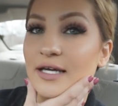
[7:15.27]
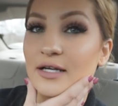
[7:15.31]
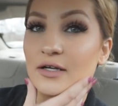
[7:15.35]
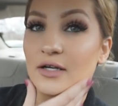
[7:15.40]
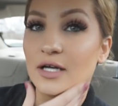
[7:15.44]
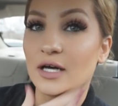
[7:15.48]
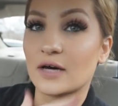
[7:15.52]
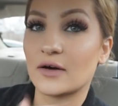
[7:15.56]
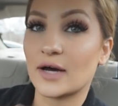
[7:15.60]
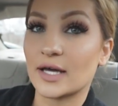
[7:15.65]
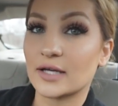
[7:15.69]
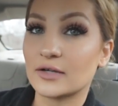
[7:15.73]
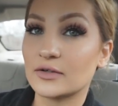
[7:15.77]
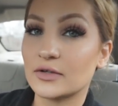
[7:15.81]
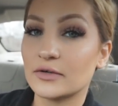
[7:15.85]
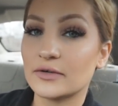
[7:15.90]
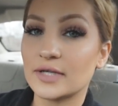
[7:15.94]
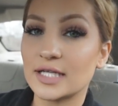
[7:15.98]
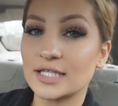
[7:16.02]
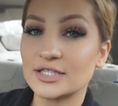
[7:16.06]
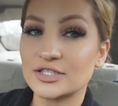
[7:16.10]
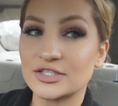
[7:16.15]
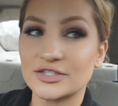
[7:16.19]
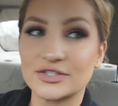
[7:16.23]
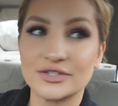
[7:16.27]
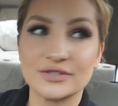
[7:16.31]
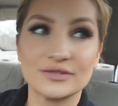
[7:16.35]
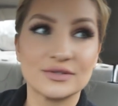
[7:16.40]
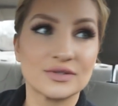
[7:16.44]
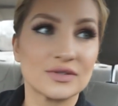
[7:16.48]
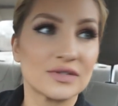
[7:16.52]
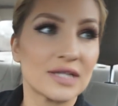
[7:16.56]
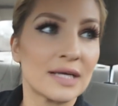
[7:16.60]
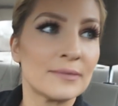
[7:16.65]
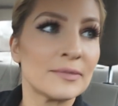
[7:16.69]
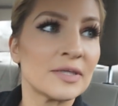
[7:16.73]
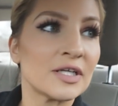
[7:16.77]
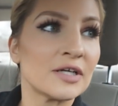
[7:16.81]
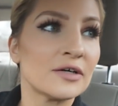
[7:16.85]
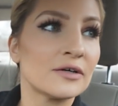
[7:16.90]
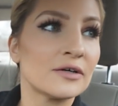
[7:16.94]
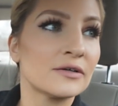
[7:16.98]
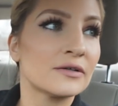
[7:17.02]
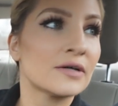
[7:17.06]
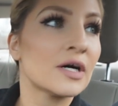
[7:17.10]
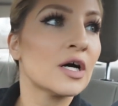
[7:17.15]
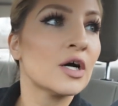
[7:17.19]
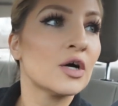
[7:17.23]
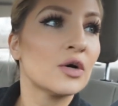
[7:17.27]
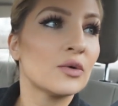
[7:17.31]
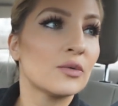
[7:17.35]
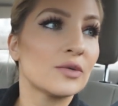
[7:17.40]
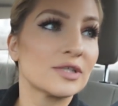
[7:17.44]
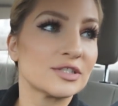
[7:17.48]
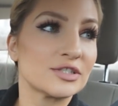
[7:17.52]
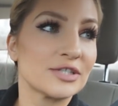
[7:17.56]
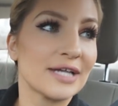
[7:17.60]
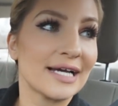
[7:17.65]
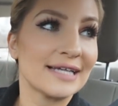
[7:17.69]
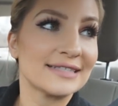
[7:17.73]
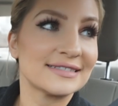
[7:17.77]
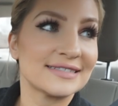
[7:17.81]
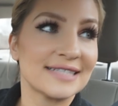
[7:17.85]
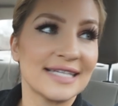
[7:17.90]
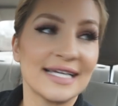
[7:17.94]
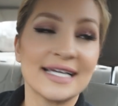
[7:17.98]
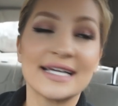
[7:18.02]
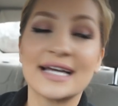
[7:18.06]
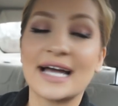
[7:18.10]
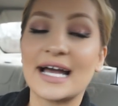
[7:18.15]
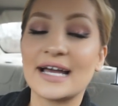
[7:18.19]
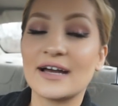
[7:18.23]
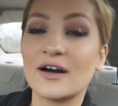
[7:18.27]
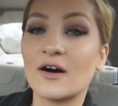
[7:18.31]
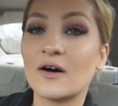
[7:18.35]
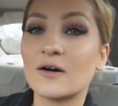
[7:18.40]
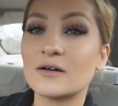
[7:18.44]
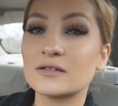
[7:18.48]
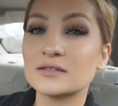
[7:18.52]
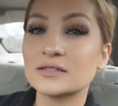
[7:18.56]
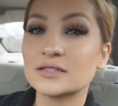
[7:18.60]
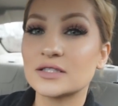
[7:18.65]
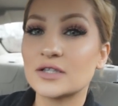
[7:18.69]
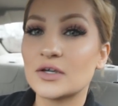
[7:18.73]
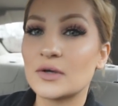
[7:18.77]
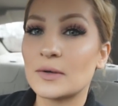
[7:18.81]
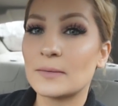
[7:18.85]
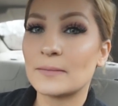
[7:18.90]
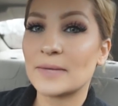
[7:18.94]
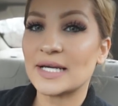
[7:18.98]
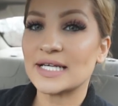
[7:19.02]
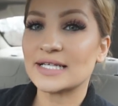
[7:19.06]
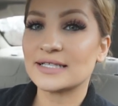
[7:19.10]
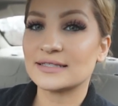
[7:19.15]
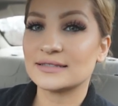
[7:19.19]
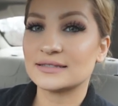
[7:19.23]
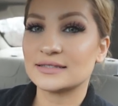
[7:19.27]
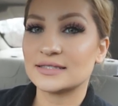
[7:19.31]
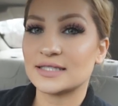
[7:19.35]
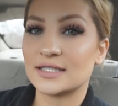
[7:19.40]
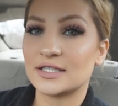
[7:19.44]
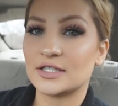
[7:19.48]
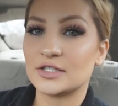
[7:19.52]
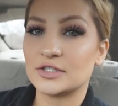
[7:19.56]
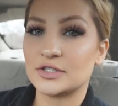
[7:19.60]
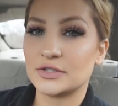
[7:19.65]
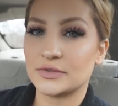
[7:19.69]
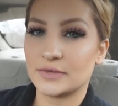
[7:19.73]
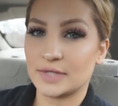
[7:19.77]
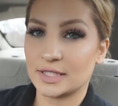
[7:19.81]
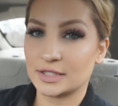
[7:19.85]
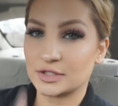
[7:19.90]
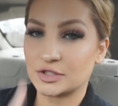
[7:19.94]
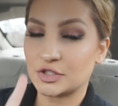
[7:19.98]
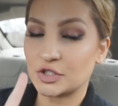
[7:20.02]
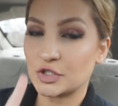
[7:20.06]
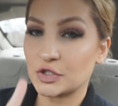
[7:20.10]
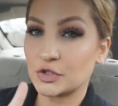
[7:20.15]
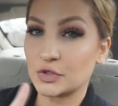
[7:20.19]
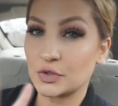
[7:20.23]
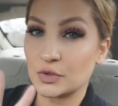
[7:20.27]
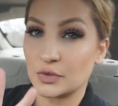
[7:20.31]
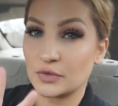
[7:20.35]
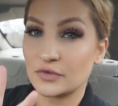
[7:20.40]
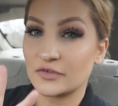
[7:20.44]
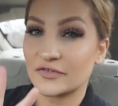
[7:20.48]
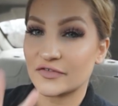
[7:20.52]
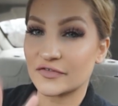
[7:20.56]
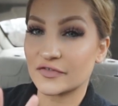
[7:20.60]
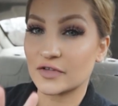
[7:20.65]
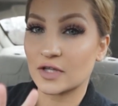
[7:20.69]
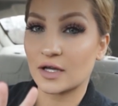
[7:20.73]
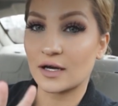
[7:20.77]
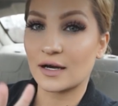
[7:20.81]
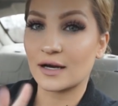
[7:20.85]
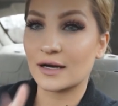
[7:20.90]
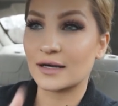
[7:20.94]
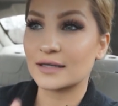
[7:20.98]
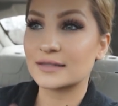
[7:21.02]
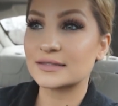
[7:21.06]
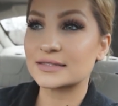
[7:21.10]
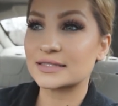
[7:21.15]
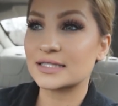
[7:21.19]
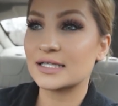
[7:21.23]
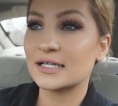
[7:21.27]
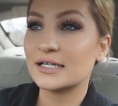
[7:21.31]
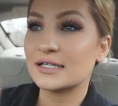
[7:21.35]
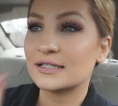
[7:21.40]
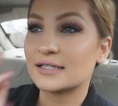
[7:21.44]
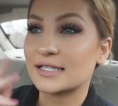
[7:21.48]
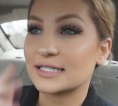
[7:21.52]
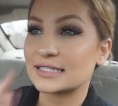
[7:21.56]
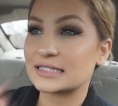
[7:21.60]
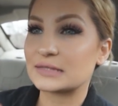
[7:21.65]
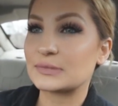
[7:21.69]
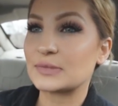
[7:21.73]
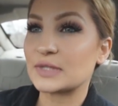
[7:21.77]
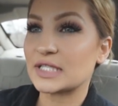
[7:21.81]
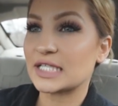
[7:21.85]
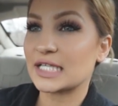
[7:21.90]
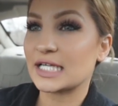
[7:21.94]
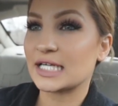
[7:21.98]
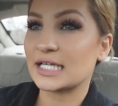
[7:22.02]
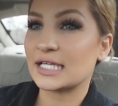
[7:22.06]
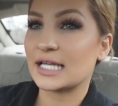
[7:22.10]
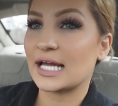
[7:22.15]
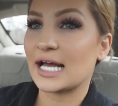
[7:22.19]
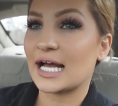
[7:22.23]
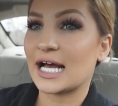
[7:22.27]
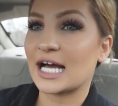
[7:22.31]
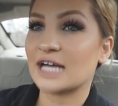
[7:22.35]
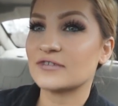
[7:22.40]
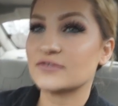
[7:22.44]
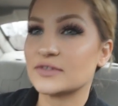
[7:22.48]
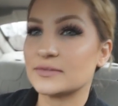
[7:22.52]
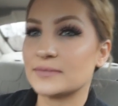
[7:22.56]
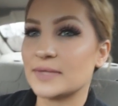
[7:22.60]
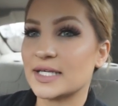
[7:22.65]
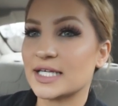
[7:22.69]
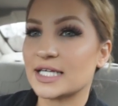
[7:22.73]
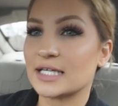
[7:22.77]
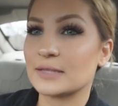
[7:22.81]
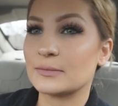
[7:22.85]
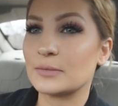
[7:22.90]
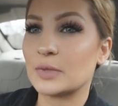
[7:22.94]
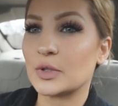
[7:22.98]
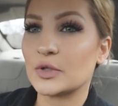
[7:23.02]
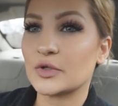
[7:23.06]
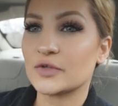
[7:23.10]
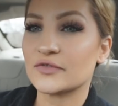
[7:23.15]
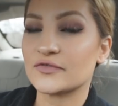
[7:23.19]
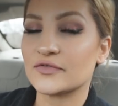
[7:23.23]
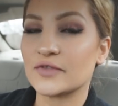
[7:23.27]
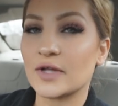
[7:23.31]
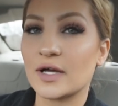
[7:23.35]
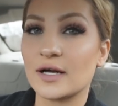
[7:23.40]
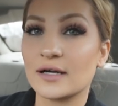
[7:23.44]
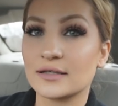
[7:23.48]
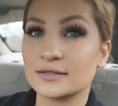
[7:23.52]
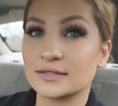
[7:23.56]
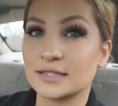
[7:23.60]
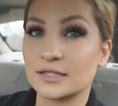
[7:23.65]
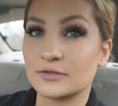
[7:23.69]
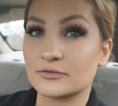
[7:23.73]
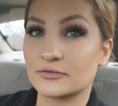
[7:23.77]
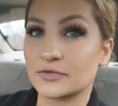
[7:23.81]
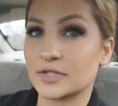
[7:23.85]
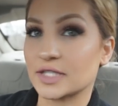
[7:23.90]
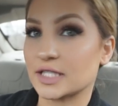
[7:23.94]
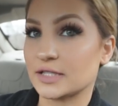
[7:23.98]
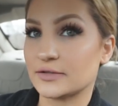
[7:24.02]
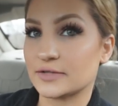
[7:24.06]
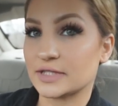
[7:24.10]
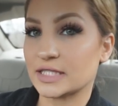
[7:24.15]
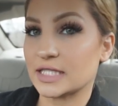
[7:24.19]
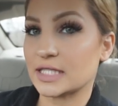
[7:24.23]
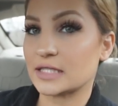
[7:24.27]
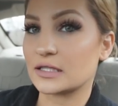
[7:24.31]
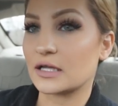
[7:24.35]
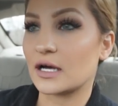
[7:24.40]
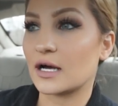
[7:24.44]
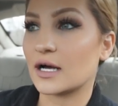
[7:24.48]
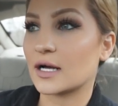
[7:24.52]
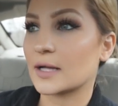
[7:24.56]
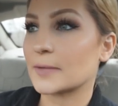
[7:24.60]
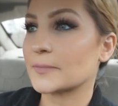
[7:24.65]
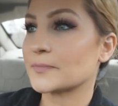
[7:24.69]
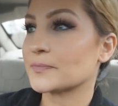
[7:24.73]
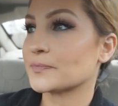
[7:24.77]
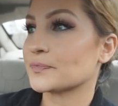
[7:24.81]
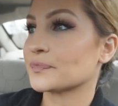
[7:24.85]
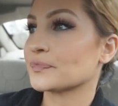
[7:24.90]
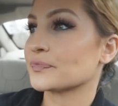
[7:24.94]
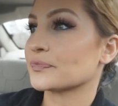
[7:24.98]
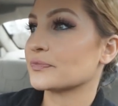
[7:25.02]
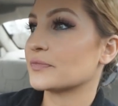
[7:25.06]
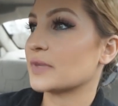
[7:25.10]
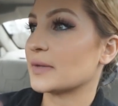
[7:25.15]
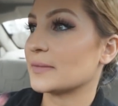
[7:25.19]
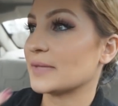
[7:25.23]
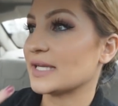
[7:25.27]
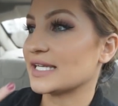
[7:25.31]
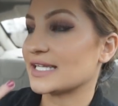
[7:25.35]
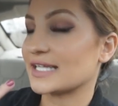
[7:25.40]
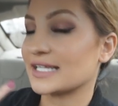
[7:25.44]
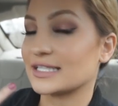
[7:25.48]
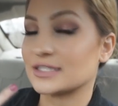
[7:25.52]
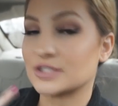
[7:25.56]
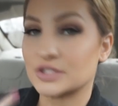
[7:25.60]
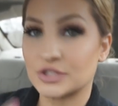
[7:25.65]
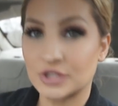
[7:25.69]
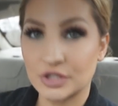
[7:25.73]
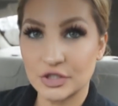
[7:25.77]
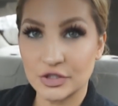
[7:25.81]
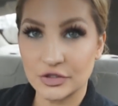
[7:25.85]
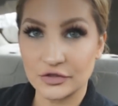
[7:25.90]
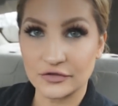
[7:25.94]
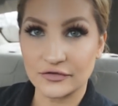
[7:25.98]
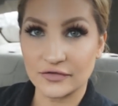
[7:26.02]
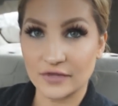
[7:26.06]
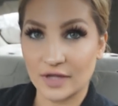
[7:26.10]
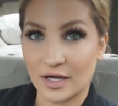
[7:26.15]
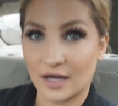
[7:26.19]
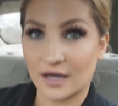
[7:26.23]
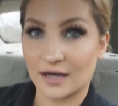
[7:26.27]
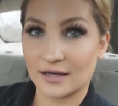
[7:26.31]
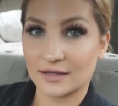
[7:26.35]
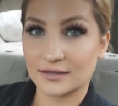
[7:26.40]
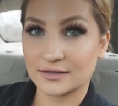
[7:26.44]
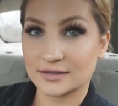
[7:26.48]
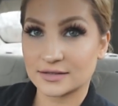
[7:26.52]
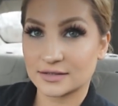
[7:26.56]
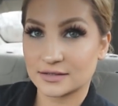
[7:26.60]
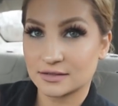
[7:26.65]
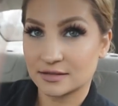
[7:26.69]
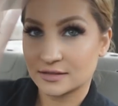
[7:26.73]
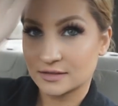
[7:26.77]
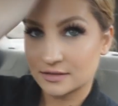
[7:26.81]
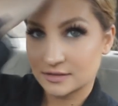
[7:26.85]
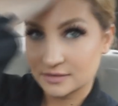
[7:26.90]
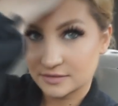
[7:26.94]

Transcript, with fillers: I don't know. I don't know what I should do, so let me know what you guys think. I also might consider doing two vlogs, like splitting it in half and making both vlogs like really, really long, but making two vlogs.